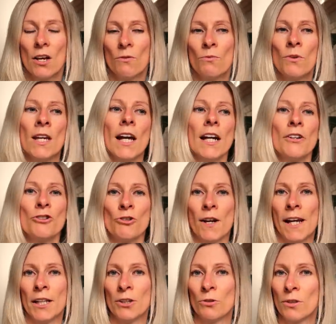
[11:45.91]
we are
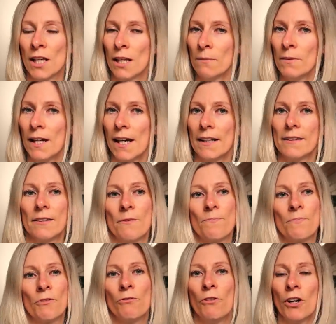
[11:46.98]
trying to keep that
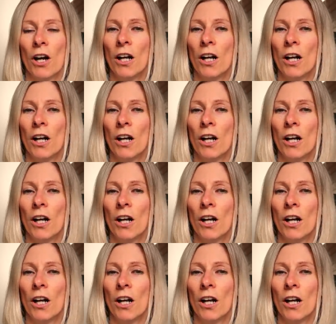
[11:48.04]
for